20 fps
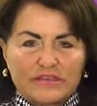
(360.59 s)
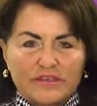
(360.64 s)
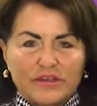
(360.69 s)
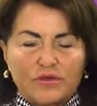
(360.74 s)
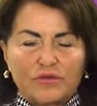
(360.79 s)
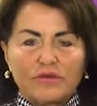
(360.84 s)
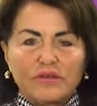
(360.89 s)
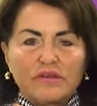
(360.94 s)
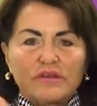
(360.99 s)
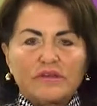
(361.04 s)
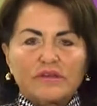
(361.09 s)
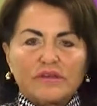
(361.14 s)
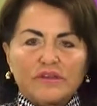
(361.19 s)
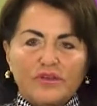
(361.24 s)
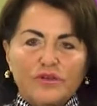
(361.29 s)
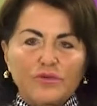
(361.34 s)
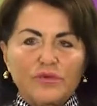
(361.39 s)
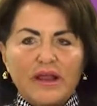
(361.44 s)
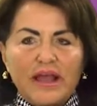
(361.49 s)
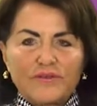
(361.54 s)
So
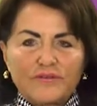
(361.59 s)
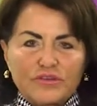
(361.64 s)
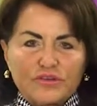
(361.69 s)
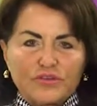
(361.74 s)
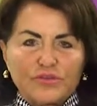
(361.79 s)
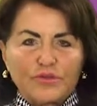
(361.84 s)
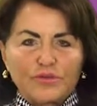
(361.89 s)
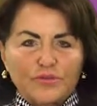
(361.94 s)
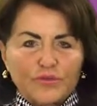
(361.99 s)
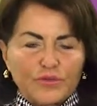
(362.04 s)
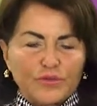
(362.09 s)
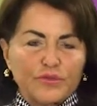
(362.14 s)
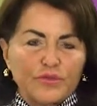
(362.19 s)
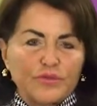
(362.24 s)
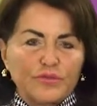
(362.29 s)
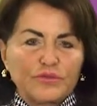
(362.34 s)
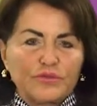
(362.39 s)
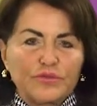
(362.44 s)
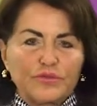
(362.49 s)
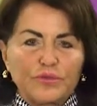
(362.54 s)
you would have to do it for
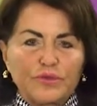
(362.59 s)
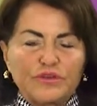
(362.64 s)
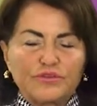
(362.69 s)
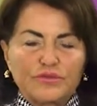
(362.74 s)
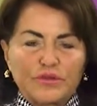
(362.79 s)
th three